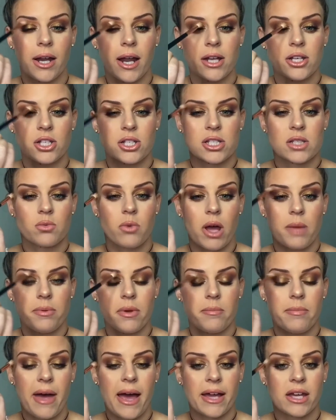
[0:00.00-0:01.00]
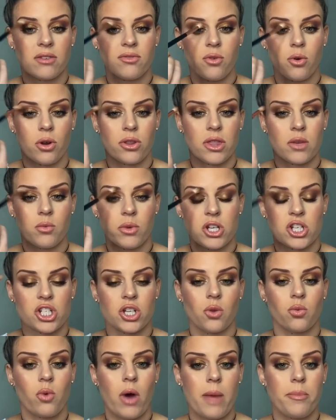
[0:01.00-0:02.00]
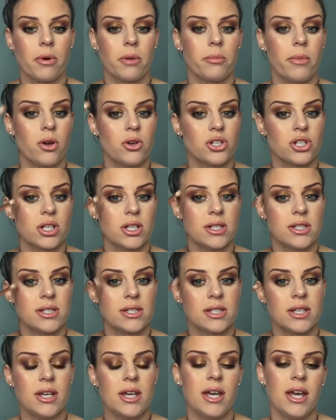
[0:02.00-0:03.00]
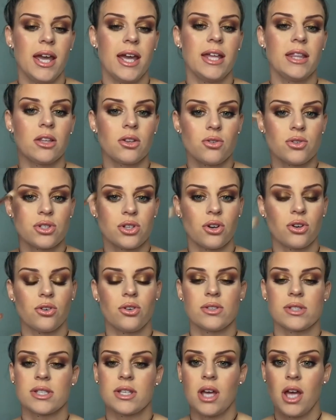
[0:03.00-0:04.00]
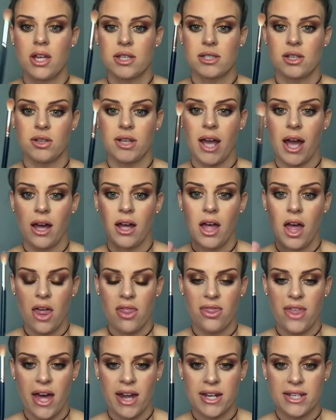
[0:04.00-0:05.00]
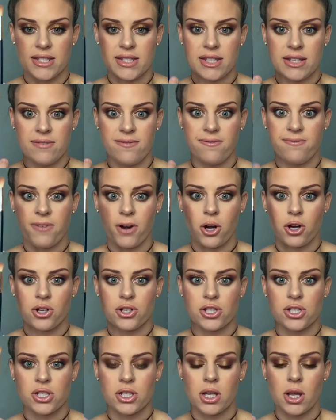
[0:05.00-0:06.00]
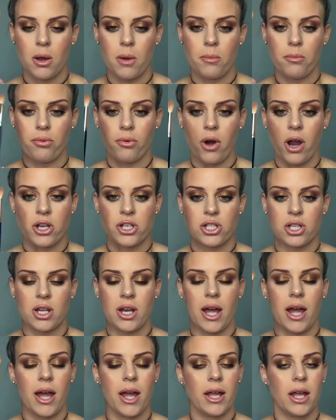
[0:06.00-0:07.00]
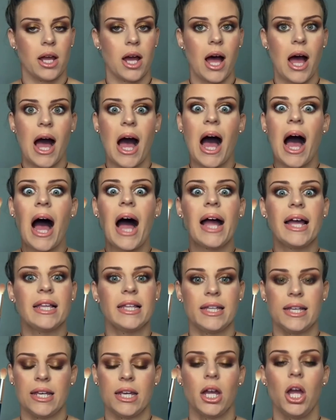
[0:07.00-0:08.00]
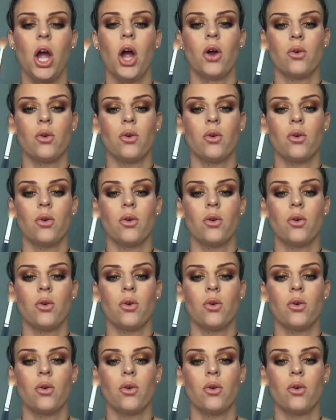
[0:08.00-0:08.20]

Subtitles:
and I just swipe it back and forth in windshield wiper motions and little circles. So yeah, that is the first brush that I highly